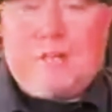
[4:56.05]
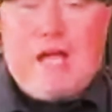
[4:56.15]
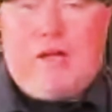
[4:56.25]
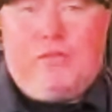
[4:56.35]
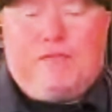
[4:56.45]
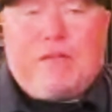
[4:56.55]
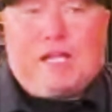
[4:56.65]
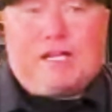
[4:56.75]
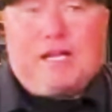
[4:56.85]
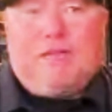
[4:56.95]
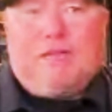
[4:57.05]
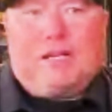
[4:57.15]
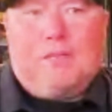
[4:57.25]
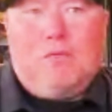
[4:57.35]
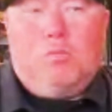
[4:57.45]
them out, and they've got kind of
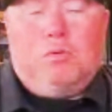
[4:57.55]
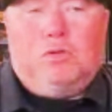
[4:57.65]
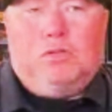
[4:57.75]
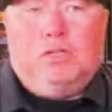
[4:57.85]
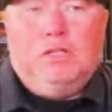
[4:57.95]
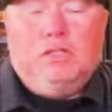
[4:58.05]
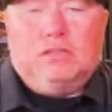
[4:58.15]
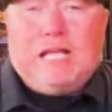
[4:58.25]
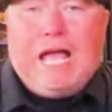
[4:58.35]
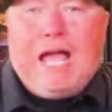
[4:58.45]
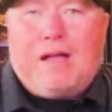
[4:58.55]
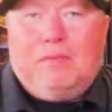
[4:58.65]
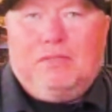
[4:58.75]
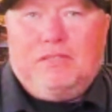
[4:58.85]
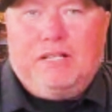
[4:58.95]
like a mobile lab,
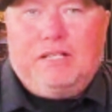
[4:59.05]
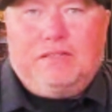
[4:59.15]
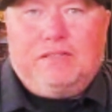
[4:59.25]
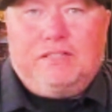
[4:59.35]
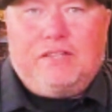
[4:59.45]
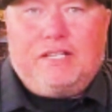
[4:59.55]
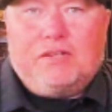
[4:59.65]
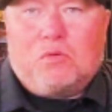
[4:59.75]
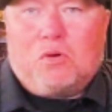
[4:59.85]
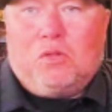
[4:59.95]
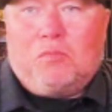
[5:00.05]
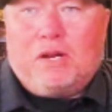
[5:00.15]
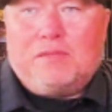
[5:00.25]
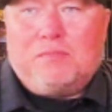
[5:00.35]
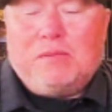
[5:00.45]
and uh, they can roll them
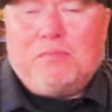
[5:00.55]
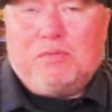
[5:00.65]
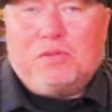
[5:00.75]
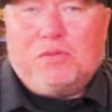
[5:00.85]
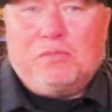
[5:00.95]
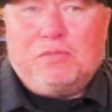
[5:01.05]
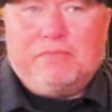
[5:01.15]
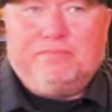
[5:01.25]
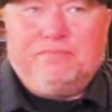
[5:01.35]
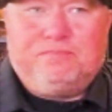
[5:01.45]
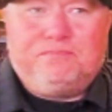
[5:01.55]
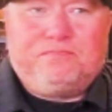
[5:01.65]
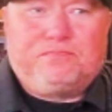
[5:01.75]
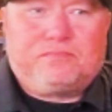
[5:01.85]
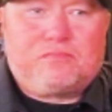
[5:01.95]
right to people's homes.
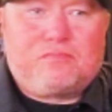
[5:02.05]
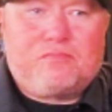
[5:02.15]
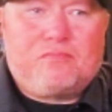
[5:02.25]
Wow.